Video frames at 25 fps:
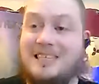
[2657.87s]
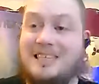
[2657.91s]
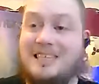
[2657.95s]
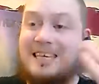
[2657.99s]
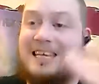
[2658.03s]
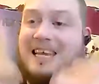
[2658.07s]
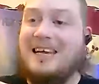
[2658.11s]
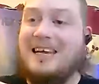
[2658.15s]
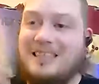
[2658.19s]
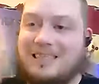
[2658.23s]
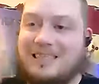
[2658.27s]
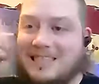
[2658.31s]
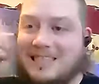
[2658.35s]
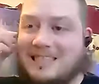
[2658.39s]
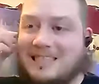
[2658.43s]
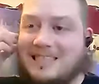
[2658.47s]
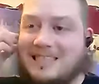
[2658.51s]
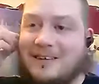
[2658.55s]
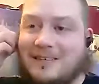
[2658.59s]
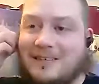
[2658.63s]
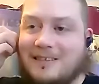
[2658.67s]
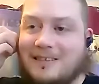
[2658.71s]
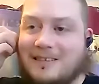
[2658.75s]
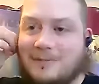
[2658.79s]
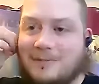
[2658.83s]
she she
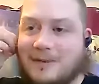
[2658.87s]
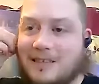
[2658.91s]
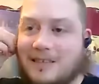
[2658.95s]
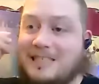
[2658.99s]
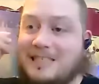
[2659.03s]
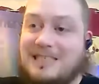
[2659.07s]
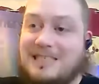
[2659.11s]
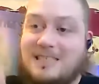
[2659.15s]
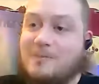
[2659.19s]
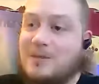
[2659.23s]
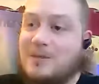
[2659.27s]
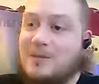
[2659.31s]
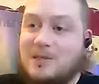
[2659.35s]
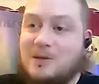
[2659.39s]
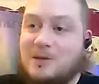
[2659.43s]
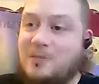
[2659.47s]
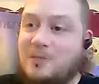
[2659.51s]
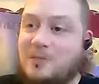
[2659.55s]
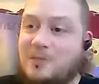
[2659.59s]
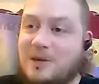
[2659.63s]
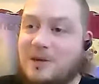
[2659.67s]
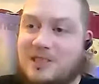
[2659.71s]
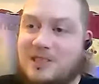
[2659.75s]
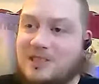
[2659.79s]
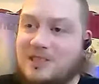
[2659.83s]
sent me she sent me some
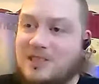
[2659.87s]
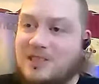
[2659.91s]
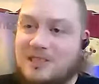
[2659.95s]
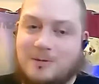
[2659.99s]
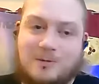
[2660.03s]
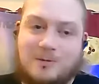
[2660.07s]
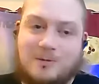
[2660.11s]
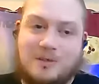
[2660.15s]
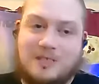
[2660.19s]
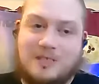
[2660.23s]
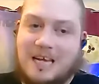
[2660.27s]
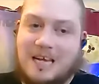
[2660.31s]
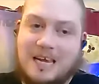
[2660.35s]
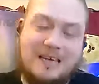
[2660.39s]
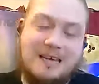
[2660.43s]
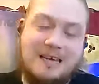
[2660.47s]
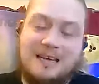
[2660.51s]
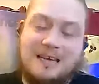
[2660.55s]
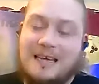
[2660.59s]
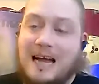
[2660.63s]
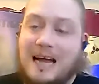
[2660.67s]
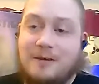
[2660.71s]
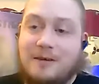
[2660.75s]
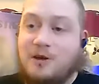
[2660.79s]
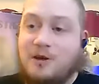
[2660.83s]
pictures and was like,
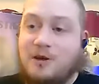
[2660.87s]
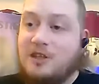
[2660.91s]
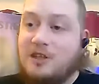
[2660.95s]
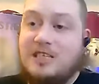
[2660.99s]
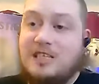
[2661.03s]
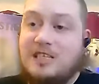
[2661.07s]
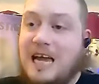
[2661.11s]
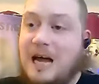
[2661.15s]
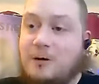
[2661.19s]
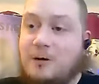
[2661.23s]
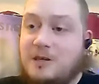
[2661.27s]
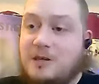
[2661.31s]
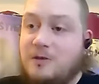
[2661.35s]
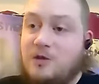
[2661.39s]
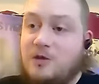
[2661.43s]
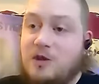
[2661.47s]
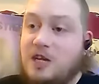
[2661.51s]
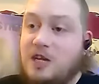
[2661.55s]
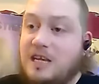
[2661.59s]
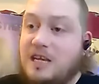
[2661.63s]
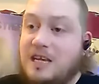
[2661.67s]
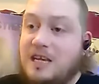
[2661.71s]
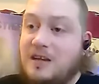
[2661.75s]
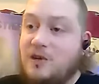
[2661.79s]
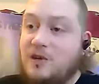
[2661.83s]
"I've got this couch if you
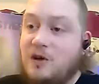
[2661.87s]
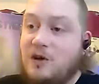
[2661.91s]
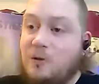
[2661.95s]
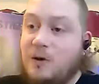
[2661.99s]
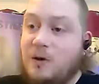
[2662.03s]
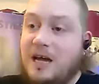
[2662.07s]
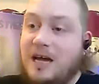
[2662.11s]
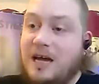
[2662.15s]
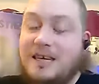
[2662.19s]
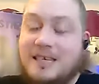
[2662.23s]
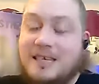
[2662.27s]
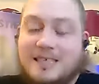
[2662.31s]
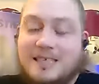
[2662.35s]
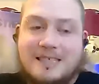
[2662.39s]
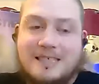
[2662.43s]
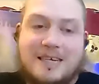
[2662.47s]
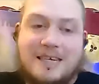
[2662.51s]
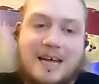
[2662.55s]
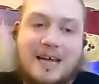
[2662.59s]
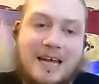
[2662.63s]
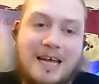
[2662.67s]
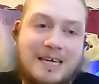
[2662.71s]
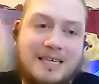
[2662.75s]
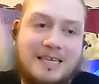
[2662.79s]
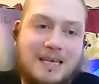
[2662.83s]
can give it away."
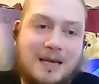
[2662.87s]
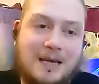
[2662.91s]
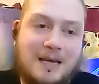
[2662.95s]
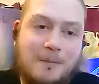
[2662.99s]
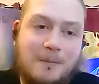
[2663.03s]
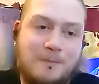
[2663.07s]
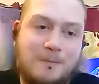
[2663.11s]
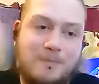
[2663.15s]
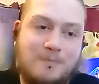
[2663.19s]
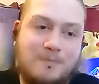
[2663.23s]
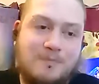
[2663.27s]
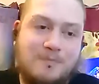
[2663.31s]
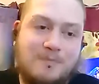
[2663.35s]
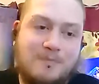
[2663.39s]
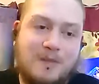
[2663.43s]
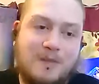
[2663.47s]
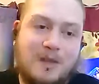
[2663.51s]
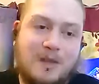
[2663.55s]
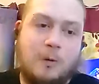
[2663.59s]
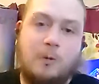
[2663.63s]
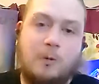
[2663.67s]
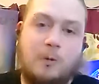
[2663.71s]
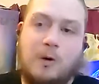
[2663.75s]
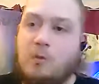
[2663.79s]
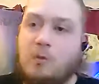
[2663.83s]
And um,
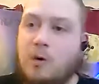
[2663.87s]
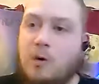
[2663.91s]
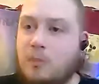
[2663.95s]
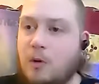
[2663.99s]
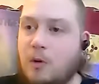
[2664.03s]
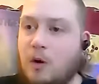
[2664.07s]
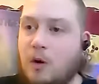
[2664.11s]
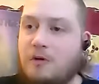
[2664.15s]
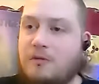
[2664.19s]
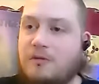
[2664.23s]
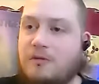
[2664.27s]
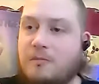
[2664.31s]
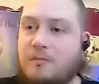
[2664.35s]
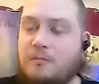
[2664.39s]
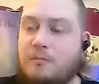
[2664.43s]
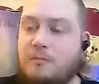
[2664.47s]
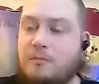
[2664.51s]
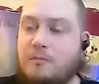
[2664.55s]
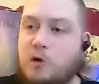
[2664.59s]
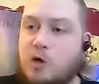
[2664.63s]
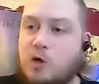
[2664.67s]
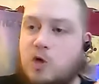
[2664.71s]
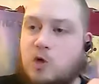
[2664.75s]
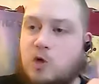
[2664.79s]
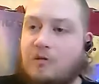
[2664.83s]
we were both
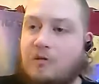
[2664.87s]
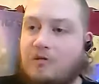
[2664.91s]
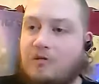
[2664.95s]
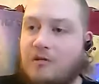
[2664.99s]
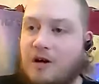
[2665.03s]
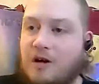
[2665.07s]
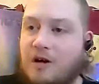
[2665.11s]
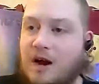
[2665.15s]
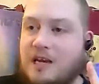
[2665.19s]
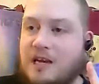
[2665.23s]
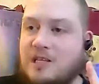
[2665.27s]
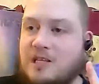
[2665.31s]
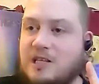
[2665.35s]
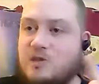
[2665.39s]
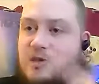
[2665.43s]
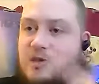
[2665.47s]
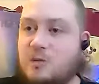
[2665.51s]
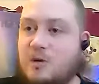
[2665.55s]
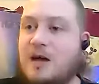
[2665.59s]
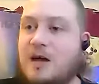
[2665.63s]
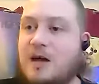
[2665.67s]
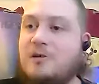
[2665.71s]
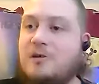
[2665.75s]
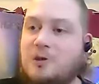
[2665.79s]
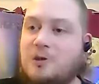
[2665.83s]
mutual friends with
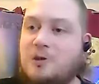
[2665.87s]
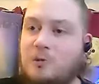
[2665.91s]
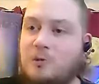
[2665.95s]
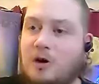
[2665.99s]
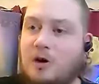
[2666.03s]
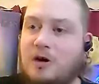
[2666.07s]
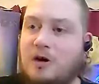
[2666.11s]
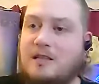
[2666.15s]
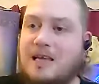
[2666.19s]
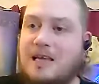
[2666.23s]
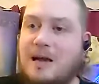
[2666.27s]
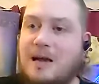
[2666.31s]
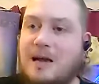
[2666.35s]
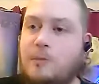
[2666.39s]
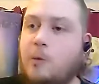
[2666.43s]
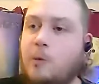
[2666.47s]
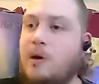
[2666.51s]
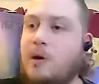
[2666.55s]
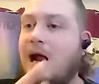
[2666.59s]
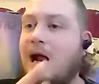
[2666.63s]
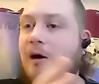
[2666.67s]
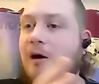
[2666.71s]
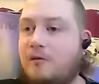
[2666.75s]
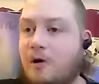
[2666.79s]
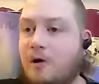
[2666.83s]
someone else who worked there. And we
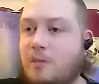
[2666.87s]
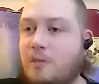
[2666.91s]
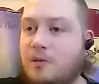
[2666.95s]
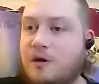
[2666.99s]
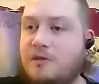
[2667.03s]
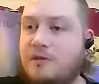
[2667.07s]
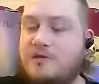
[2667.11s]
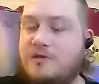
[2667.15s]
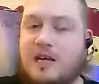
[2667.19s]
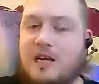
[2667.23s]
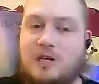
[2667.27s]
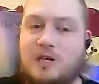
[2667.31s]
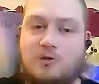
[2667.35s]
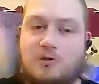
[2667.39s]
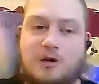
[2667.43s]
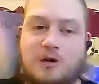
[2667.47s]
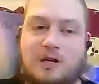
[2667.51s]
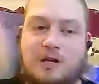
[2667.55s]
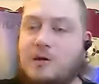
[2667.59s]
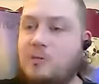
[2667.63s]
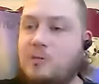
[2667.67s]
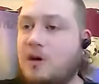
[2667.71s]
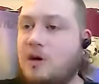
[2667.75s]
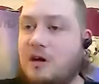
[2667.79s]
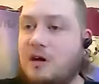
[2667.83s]
went out for a birthday
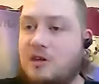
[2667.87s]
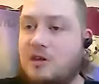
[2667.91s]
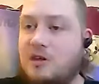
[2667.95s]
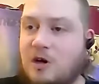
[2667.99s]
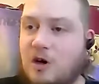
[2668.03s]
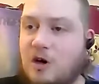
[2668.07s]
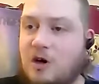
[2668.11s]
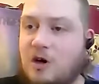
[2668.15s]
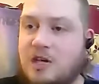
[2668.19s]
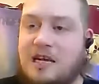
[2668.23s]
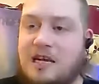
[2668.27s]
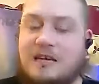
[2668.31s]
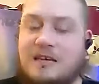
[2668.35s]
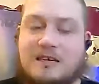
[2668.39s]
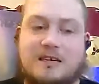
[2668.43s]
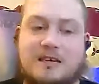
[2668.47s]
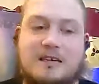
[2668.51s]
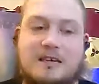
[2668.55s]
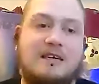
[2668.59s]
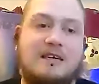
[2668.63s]
drink and we got talking.